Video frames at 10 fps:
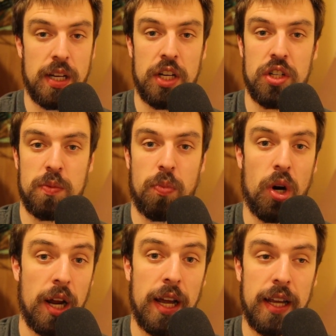and I just
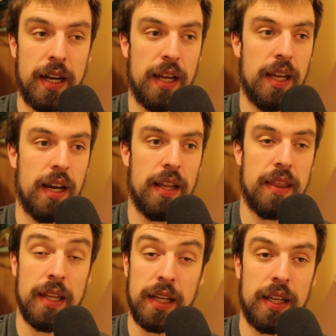pray and I
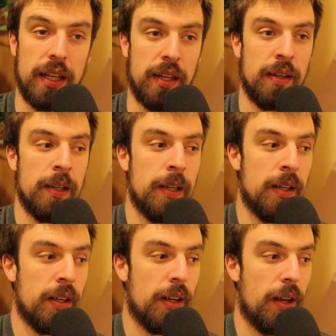think, and,
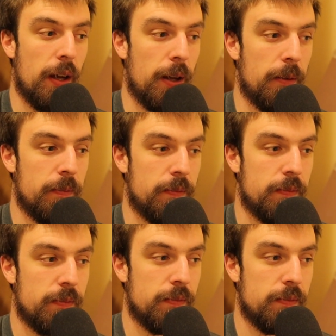um,
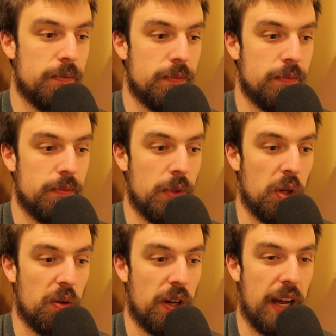
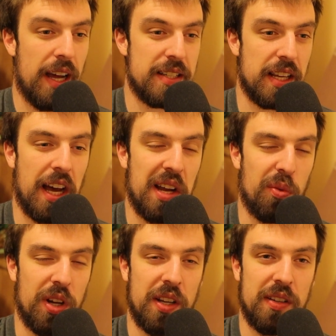I ask God
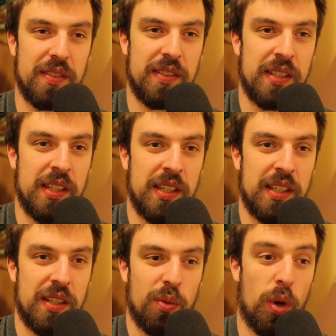what
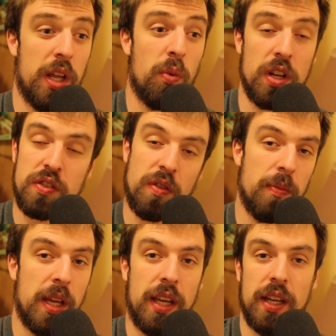he wants from
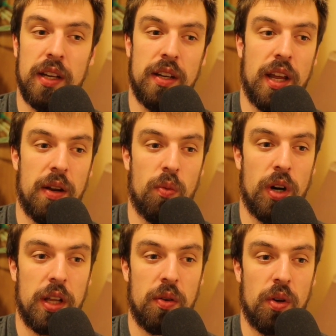me, and
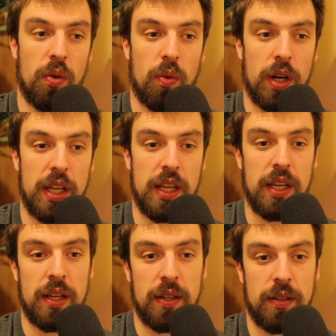what
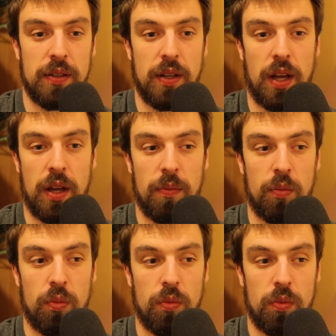he
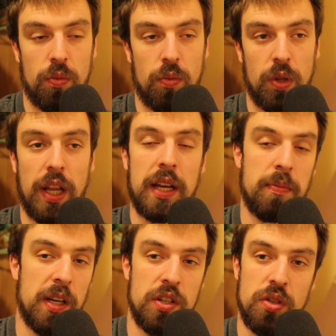um, would like
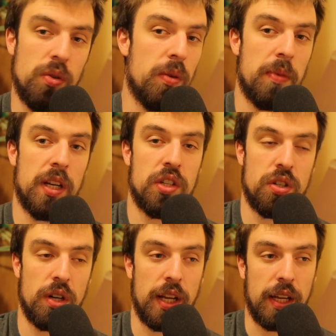me to do in
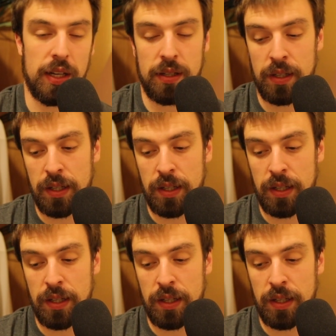ministry. And,